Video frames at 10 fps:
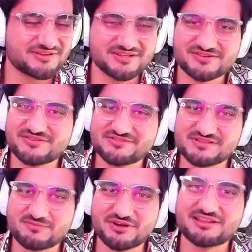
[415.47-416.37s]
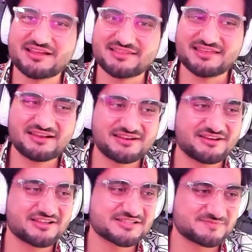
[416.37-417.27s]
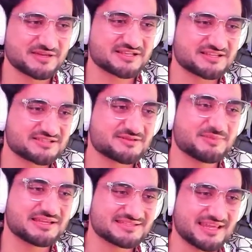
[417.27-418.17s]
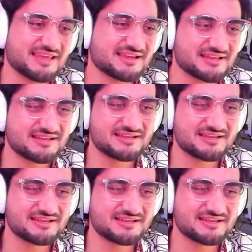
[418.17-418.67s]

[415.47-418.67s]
introduce a book like that and not expect it to be taken.